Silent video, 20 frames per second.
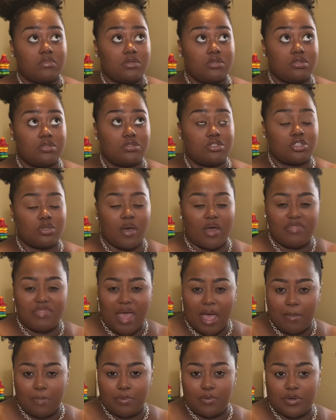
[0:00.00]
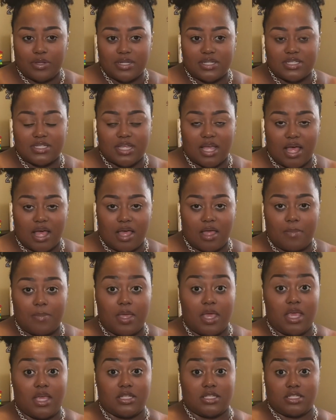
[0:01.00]
So at that point in time,
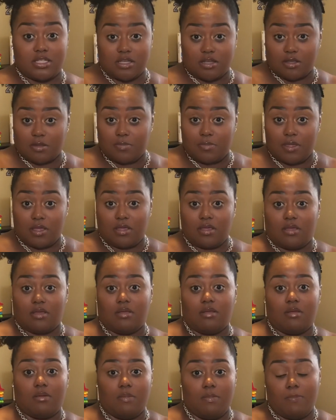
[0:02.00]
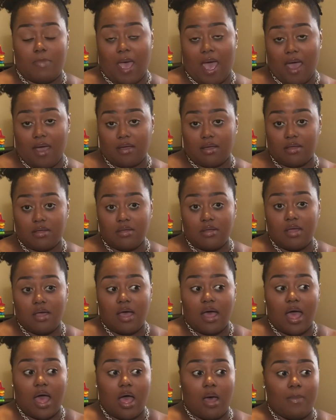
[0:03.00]
it took me back.
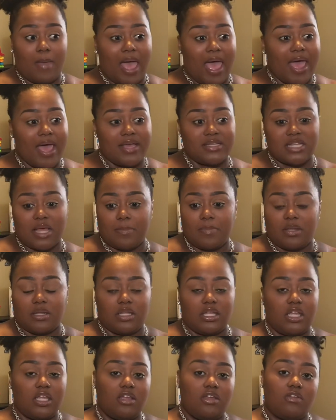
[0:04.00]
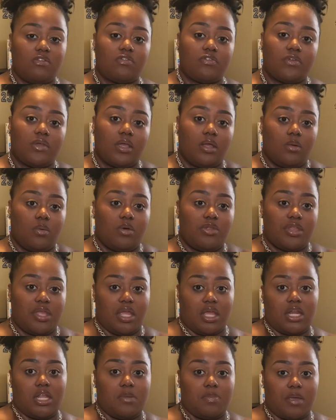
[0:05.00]
As I believe with
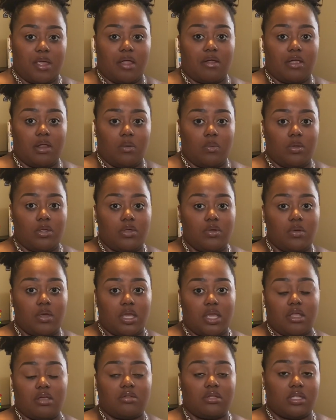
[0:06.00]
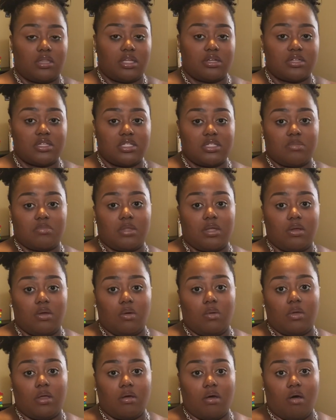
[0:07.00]
any parent, when you hear that there's something
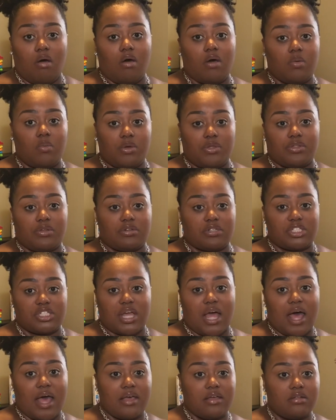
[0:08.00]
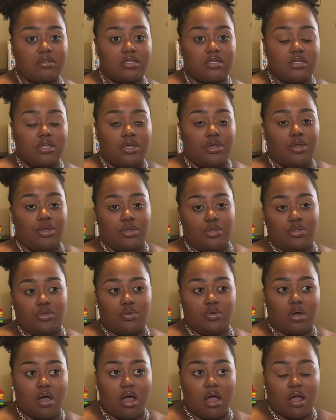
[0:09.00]
going on with your child,
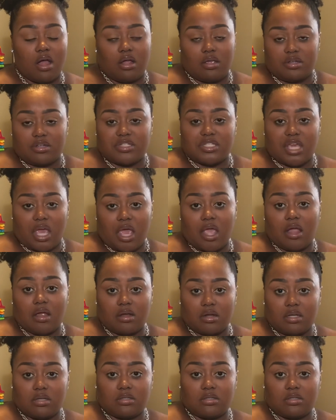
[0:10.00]
you're scared.